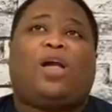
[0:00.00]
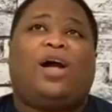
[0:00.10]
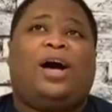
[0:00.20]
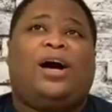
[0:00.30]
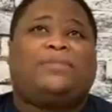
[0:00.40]

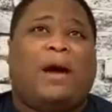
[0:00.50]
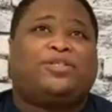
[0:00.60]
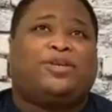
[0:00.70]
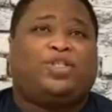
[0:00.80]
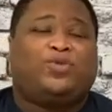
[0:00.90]
I was
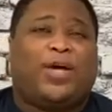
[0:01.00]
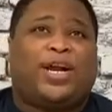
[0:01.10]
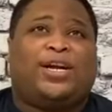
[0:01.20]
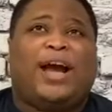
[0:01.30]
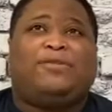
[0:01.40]
on
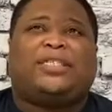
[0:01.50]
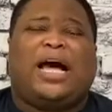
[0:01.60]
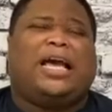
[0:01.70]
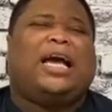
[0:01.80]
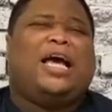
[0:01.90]
Twitter and I was
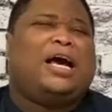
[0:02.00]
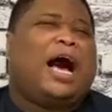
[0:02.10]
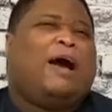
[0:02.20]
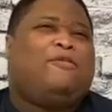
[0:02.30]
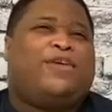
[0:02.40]
like,
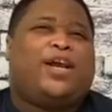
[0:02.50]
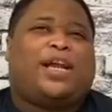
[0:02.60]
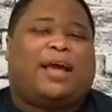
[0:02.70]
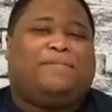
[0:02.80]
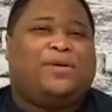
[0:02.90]
I'm over here
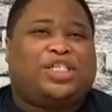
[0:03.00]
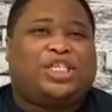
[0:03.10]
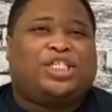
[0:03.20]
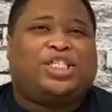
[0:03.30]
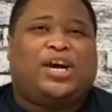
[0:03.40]
like pushing
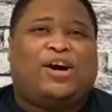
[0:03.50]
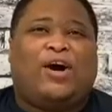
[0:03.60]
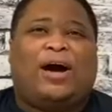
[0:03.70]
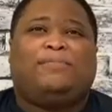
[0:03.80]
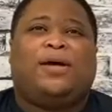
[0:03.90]
the show.
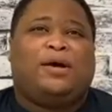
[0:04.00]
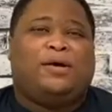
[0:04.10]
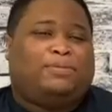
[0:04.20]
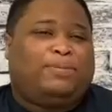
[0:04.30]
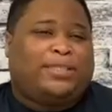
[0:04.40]
I'm
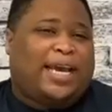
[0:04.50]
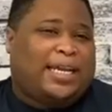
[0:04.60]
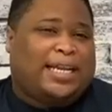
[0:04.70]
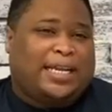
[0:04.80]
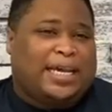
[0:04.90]
taking
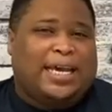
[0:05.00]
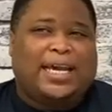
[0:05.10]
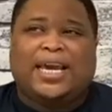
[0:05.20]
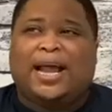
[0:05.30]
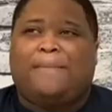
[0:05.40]
the
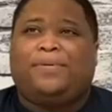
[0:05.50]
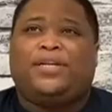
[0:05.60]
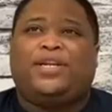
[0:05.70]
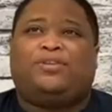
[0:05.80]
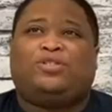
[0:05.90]
link and I'm
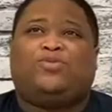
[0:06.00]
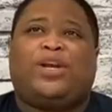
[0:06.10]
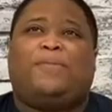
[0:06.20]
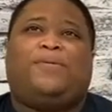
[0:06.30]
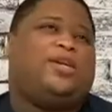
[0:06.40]
putting it on
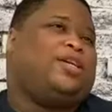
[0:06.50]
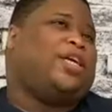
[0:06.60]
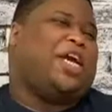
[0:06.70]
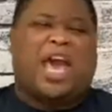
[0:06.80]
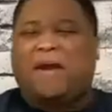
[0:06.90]
Twitter. I'm putting it on
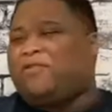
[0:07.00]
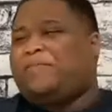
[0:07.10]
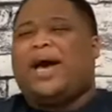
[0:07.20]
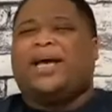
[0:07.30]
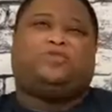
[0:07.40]

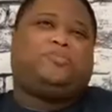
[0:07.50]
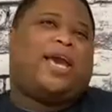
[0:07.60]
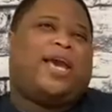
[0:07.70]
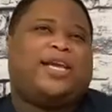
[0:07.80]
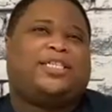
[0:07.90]
everybody's
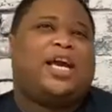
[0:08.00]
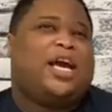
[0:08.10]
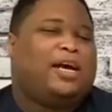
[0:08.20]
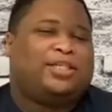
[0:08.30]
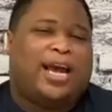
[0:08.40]
page.
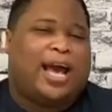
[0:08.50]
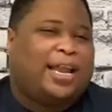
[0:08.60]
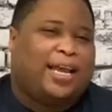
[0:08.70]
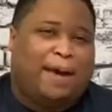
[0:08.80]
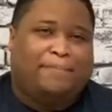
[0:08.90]
Chad, I
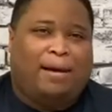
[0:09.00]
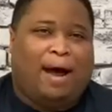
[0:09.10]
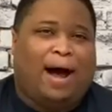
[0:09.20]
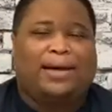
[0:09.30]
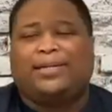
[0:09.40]
didn't got
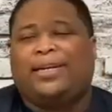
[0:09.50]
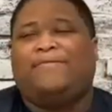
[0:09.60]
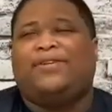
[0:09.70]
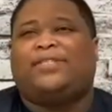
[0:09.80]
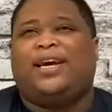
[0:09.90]
blocked and
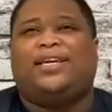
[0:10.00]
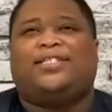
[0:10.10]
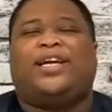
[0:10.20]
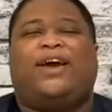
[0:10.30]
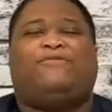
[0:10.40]
everything,
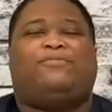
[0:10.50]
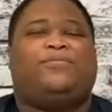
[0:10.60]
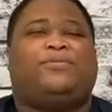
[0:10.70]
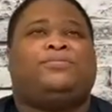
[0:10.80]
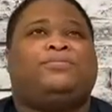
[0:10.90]
Chad, from
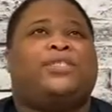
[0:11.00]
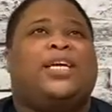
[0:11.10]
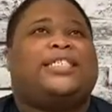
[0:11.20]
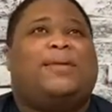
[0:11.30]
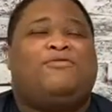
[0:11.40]
people.
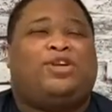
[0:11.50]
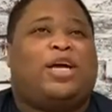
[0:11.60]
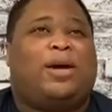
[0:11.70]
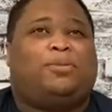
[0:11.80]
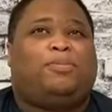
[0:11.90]
Because I'm over here
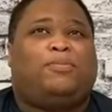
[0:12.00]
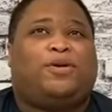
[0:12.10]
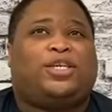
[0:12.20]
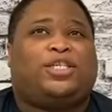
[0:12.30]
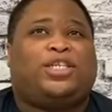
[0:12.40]
trying to
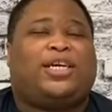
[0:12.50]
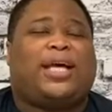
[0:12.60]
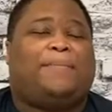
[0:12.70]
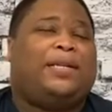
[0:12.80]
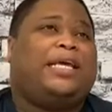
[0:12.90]
promote this show because I
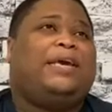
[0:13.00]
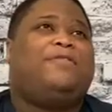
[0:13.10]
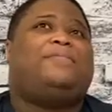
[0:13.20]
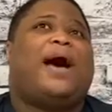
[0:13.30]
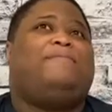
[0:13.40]
believe
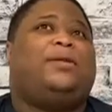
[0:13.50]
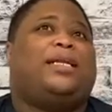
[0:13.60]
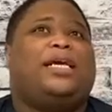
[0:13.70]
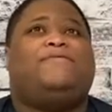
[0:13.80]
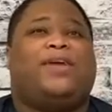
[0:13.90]
it, but I
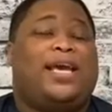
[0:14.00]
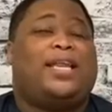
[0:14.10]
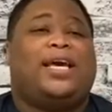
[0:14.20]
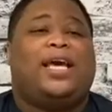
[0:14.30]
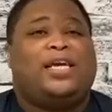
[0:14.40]
believe in
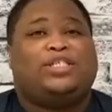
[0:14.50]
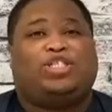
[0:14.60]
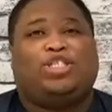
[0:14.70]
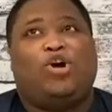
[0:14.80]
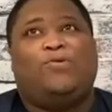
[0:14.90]
it
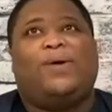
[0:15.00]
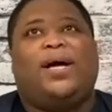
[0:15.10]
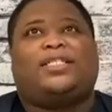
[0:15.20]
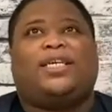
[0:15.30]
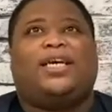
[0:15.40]
so
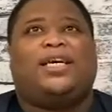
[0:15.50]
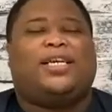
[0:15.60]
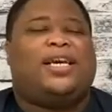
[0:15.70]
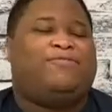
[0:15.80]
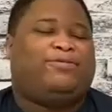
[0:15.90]
much. And
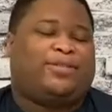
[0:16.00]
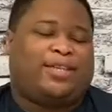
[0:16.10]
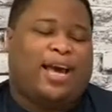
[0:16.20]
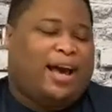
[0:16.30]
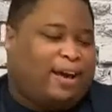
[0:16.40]
it was,
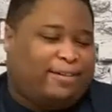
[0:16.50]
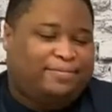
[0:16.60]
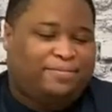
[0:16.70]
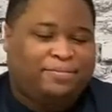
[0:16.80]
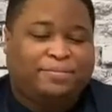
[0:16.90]

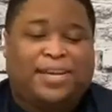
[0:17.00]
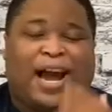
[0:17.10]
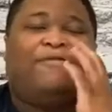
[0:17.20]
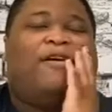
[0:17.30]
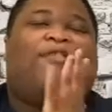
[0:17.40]
I
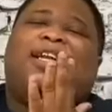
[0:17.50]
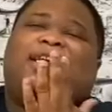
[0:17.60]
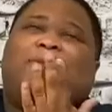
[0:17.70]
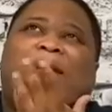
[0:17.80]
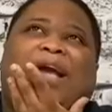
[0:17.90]
really need to
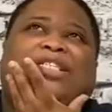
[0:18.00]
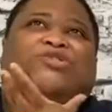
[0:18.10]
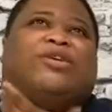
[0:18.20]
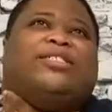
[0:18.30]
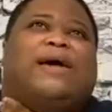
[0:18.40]
get back to
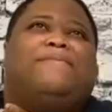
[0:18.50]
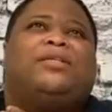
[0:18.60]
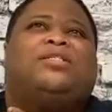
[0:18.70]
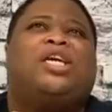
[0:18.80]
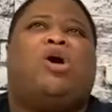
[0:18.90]
it because I've been
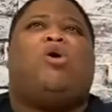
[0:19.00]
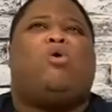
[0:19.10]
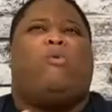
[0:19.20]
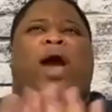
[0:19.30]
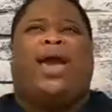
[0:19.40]
so
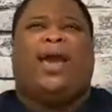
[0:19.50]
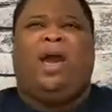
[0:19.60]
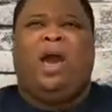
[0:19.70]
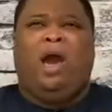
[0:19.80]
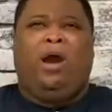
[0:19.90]
away
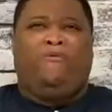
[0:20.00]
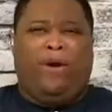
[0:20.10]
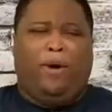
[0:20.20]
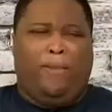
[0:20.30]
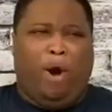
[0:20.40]
from
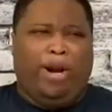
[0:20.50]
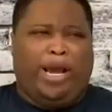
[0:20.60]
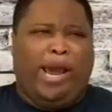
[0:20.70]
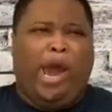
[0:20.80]
promoting